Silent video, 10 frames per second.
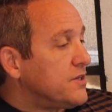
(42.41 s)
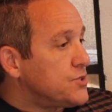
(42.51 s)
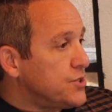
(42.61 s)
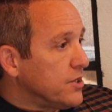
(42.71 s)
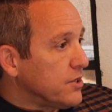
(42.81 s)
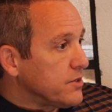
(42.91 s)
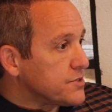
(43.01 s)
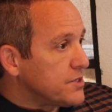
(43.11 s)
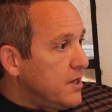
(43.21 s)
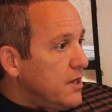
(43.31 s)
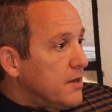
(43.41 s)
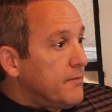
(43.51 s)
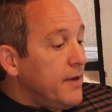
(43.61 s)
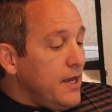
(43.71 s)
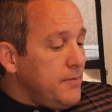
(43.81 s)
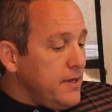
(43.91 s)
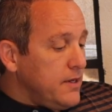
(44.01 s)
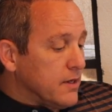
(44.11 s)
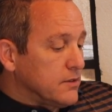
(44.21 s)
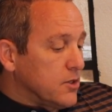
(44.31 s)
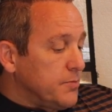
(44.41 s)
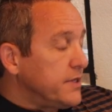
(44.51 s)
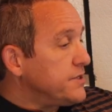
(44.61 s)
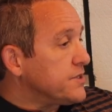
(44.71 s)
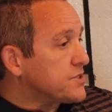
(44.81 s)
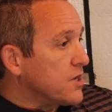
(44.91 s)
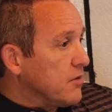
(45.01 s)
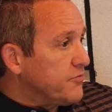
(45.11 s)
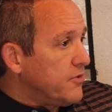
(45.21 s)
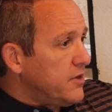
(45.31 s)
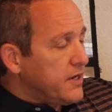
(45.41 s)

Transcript: chills, maybe a little bit of discomfort,